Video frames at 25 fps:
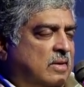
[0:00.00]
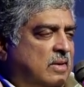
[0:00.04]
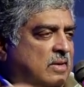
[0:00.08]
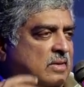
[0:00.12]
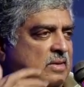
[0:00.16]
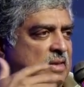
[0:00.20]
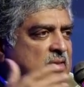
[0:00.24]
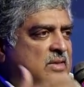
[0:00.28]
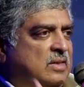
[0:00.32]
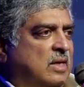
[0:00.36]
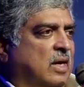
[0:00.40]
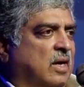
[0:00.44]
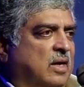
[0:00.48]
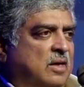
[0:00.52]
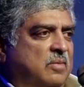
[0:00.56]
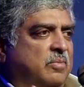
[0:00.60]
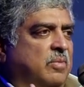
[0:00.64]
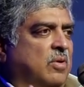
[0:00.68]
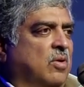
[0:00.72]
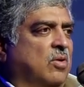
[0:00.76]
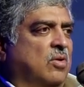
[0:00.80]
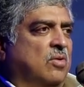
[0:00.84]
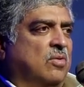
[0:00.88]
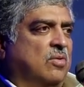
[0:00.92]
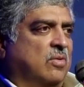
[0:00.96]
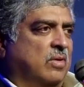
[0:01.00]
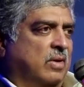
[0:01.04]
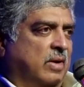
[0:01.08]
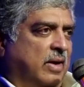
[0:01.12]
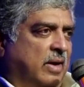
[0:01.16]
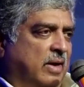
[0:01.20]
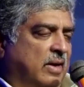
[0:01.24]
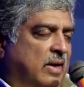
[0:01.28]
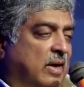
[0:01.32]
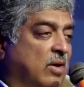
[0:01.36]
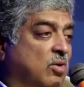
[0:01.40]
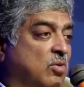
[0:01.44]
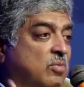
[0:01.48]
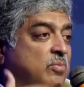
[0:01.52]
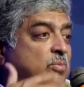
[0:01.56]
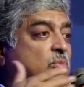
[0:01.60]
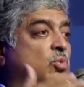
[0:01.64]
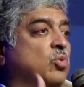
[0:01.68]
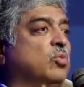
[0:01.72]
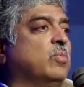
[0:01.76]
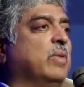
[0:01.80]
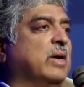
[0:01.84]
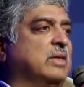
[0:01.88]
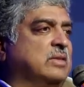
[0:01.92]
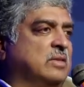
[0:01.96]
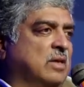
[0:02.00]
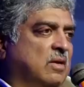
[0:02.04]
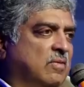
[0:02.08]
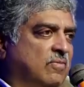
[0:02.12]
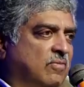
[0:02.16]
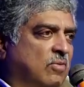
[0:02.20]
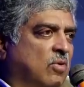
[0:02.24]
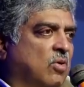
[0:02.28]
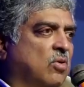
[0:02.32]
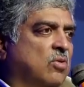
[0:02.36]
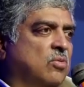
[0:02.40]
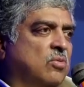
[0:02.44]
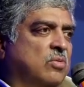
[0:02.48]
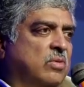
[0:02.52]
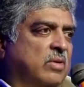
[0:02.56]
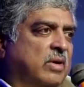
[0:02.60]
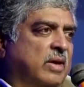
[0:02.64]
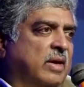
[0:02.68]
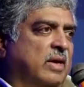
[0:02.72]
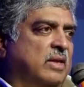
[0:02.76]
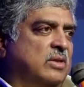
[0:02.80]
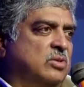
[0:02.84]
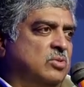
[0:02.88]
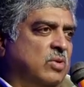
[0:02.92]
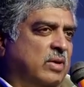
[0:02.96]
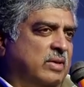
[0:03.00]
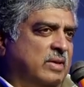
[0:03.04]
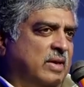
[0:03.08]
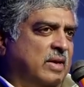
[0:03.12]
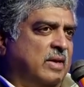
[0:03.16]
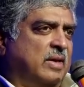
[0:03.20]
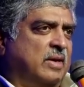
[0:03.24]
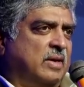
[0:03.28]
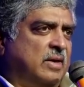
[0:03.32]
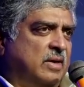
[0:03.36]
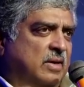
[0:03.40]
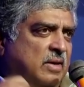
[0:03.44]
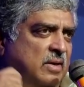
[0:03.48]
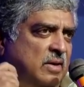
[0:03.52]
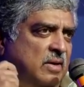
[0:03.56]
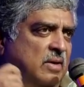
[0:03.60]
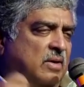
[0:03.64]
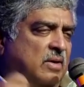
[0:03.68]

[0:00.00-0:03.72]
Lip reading: It's a startup all over again. I have to prove myself all over again. So I think